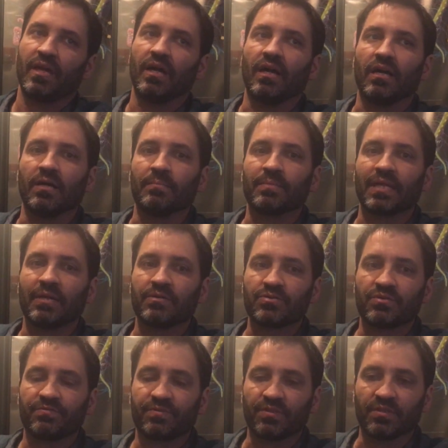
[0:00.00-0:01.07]
But I
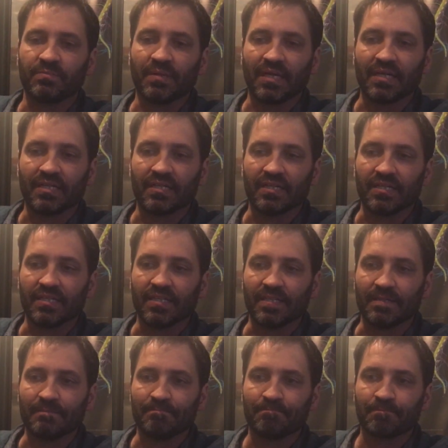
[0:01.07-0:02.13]
was referred by
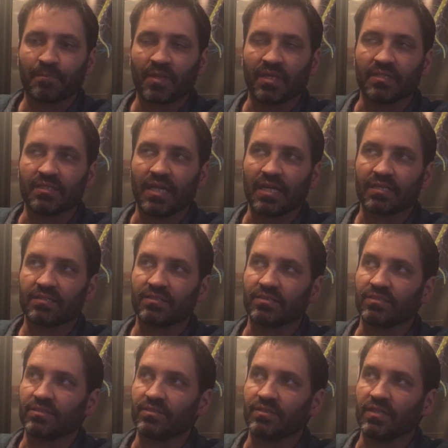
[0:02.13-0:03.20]
a
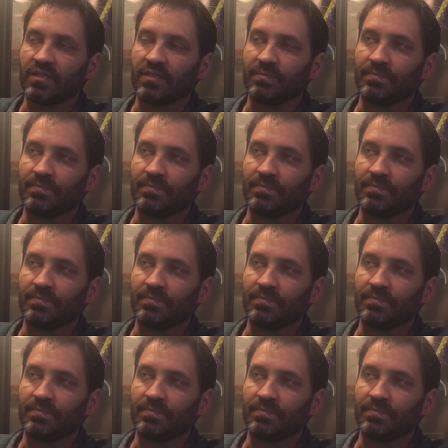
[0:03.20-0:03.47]
doctor